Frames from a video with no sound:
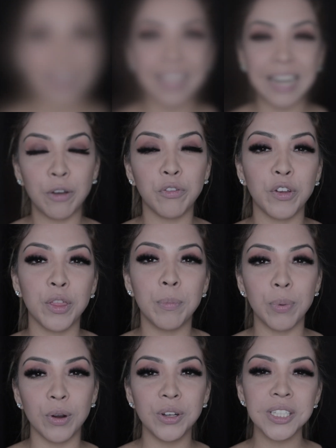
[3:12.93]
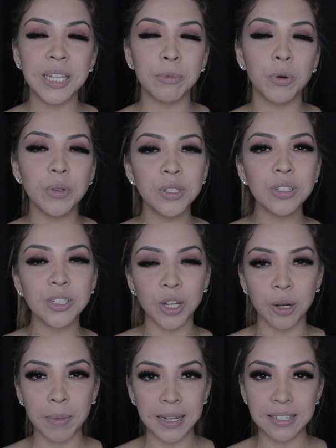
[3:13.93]
And now for the burns, I'm going to
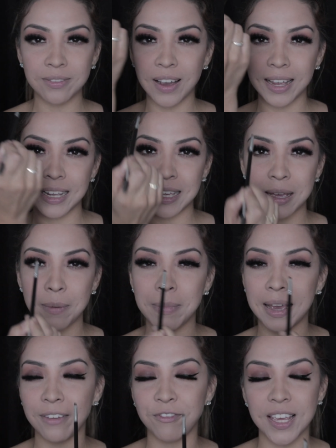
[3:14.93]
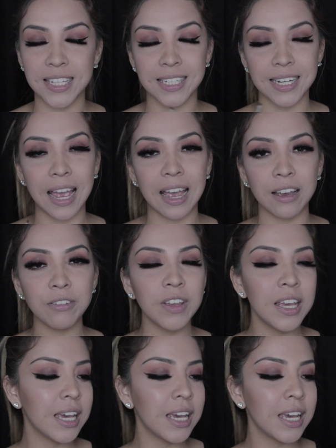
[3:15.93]
start by dividing my face in half,